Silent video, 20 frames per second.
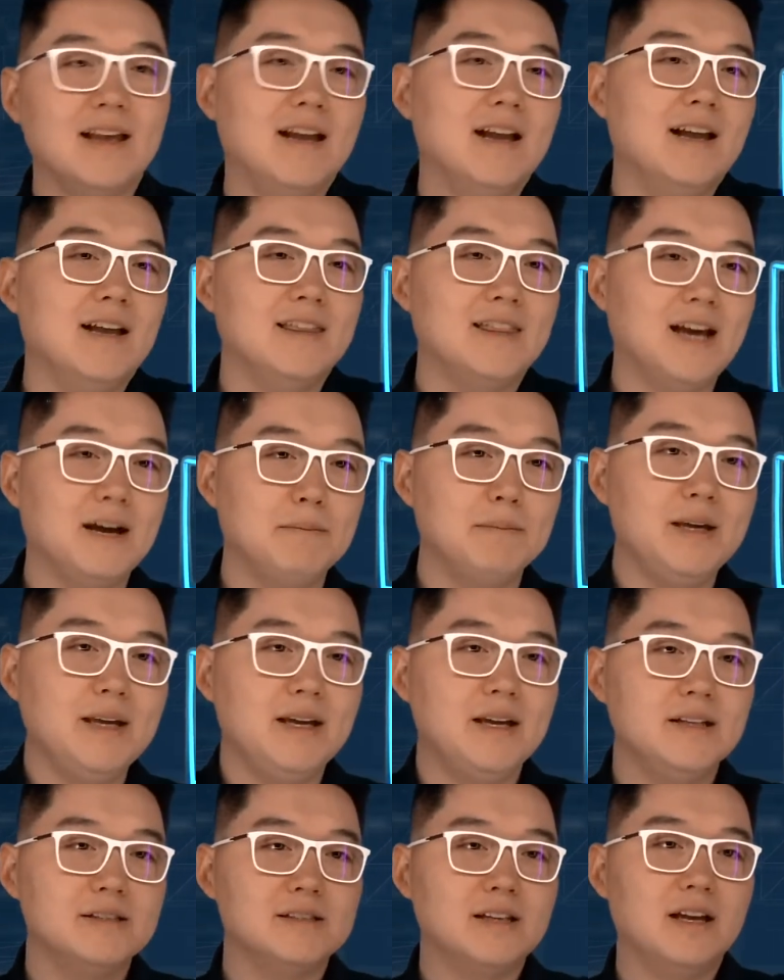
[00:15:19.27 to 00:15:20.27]
That
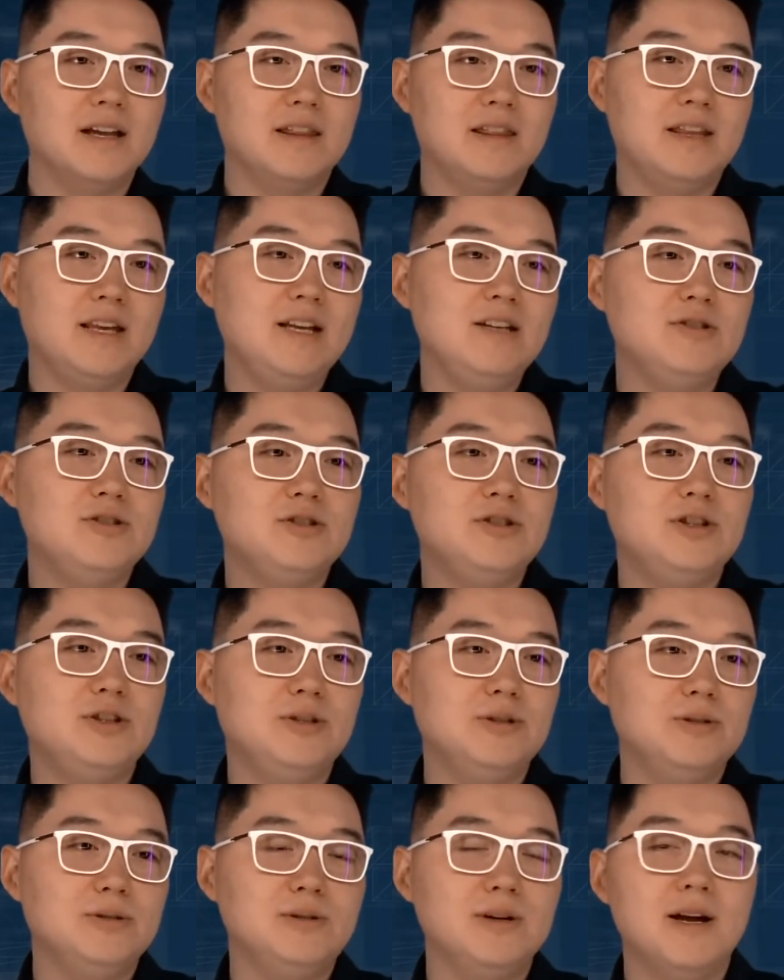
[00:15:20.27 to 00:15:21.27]
means these
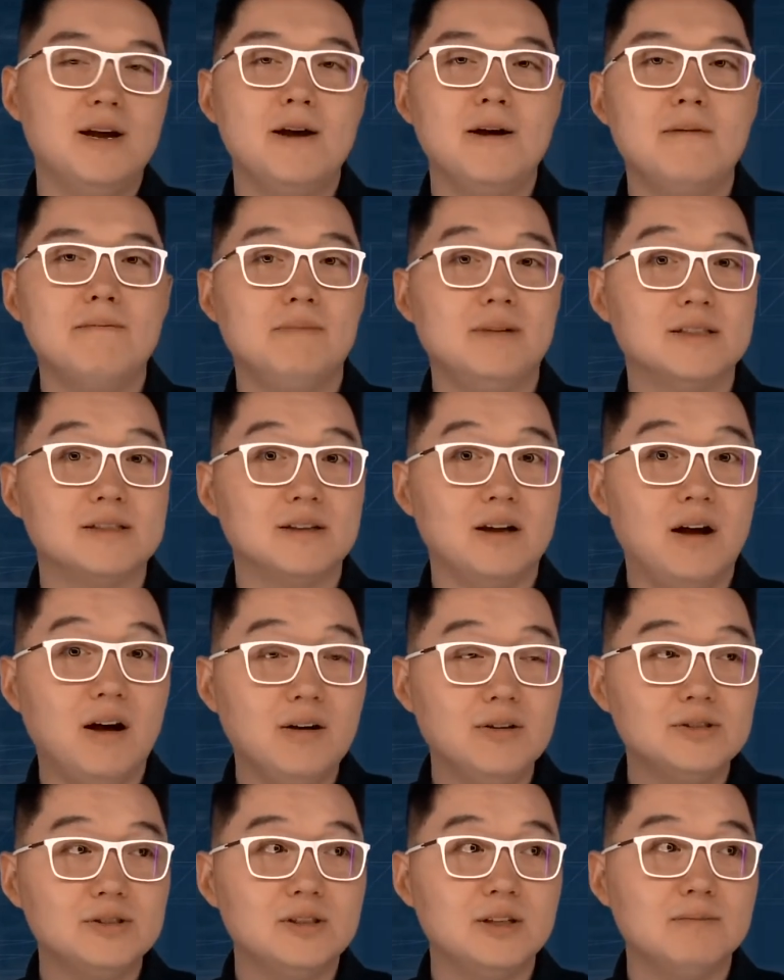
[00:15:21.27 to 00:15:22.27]
two must
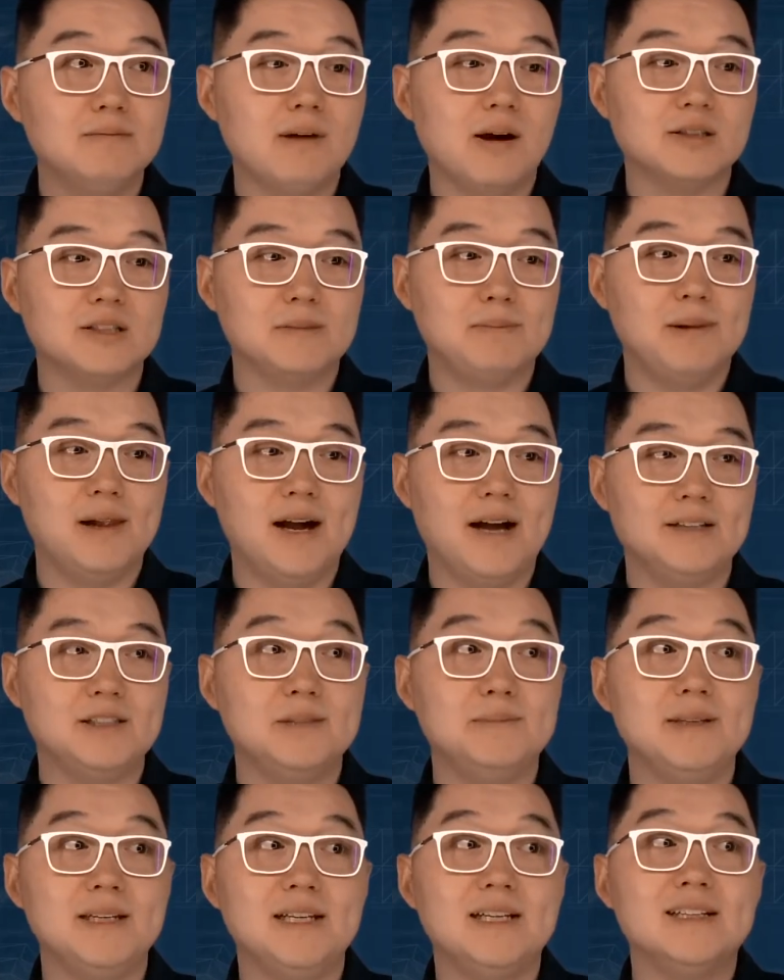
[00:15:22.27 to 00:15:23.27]
also multiply to
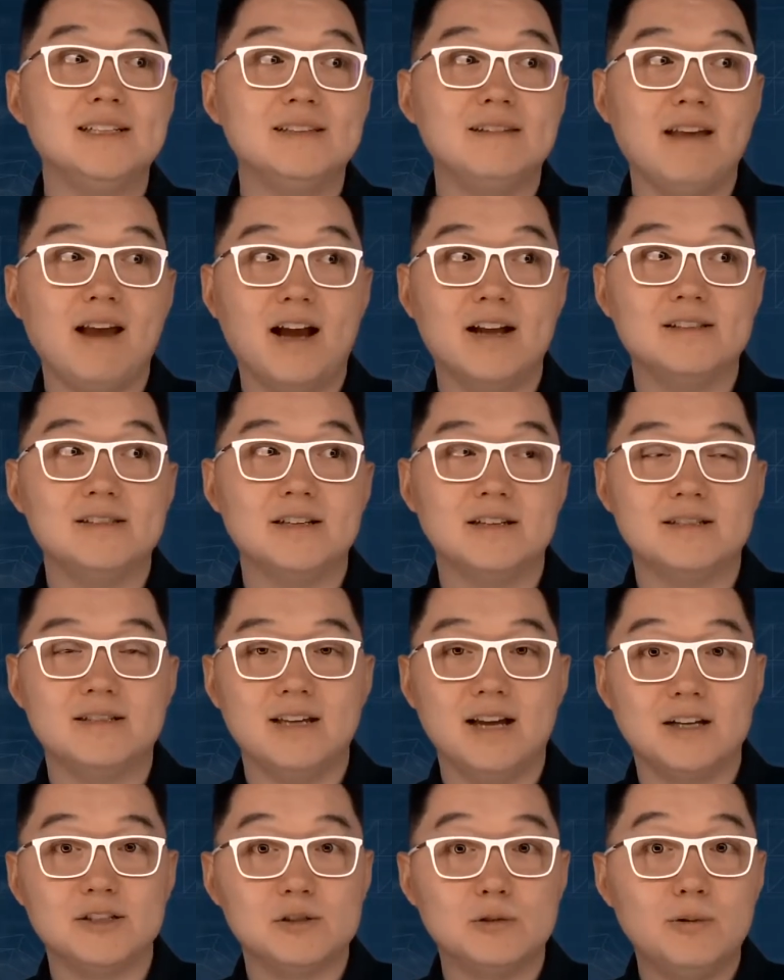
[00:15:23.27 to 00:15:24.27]
be negative
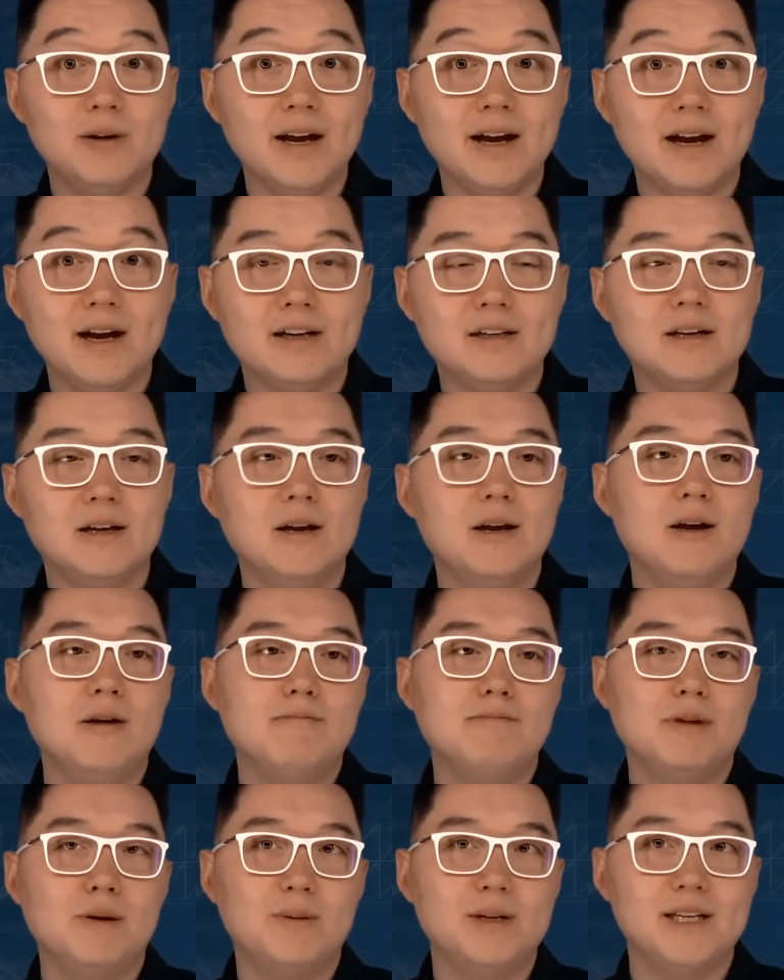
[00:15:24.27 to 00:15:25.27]
60x squared,
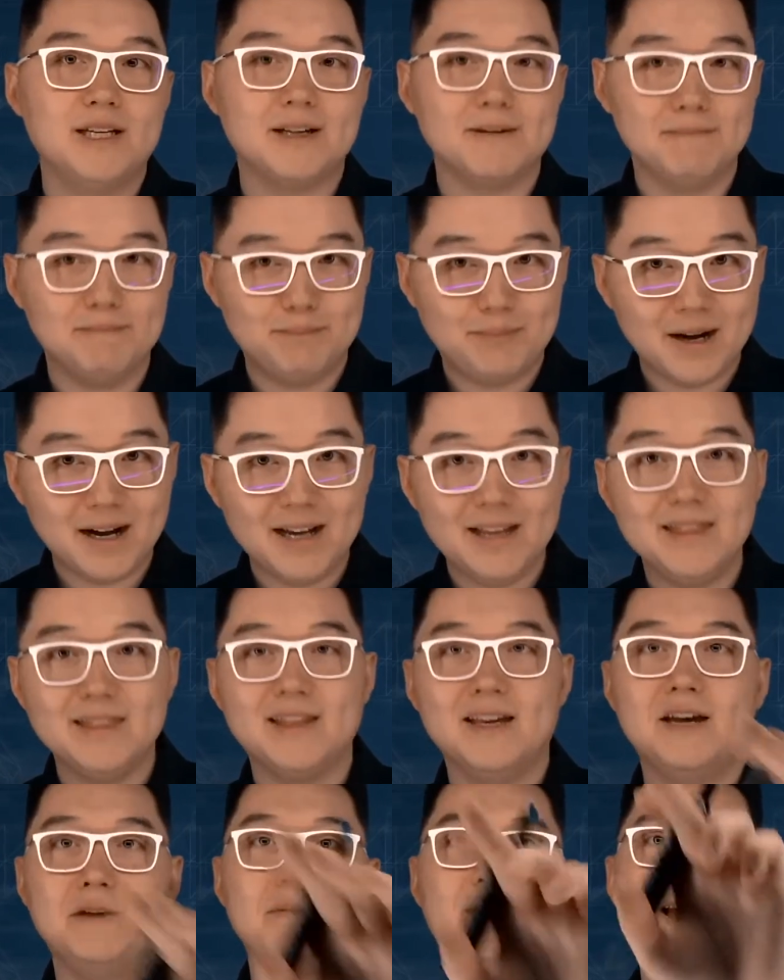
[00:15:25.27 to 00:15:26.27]
but when you combine
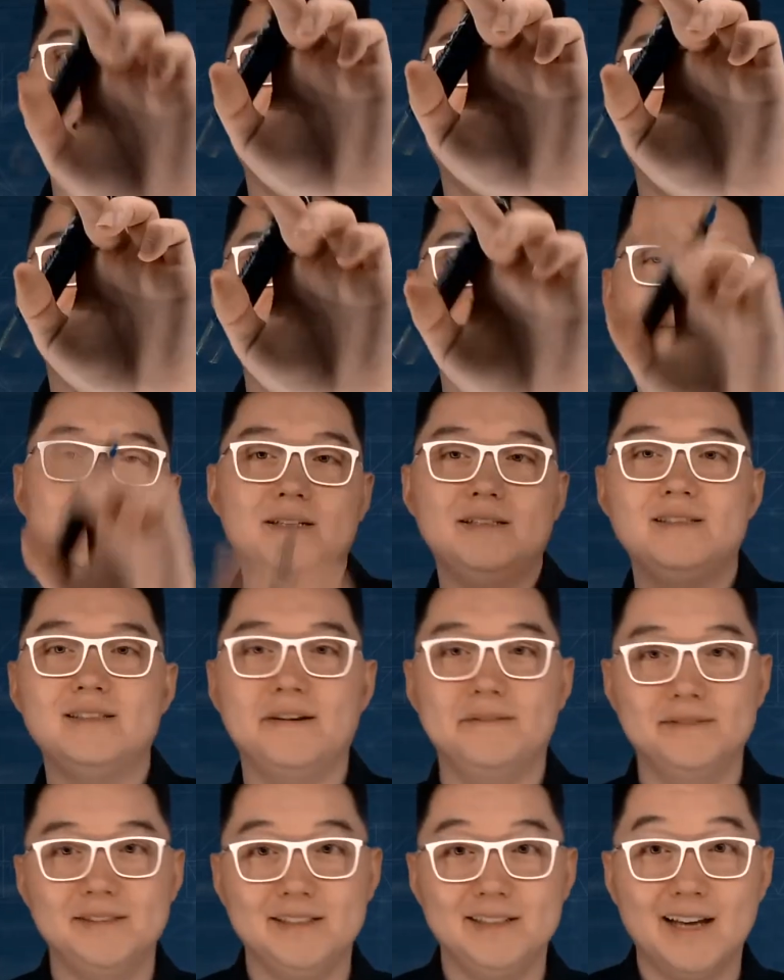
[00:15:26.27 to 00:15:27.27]
them, it has to be
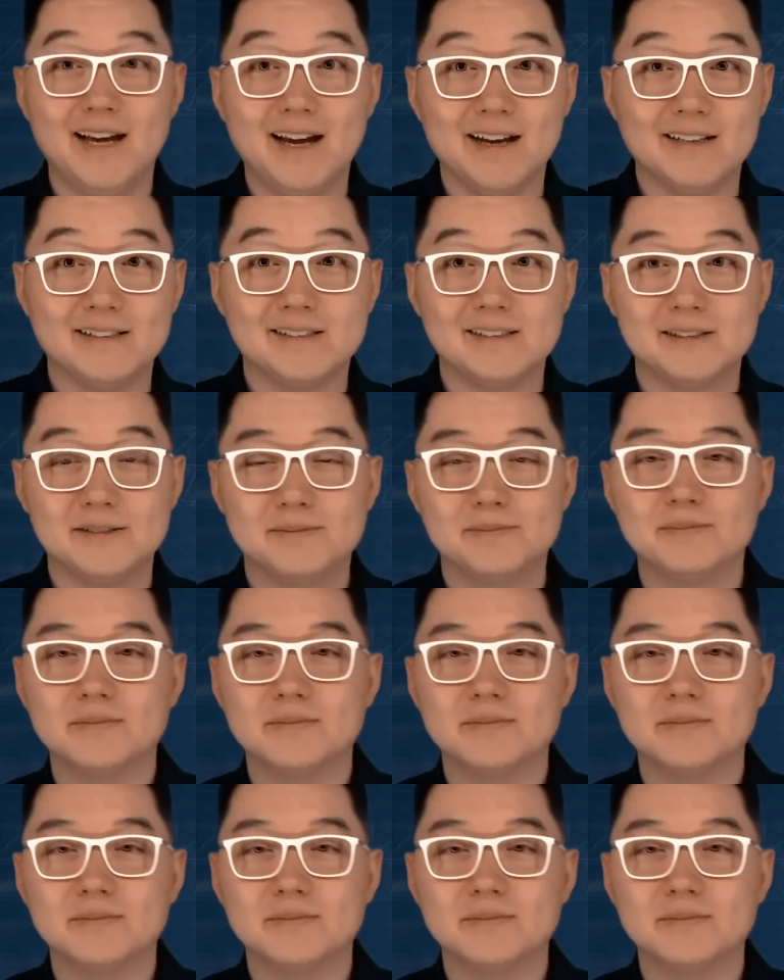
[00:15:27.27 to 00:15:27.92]
17x.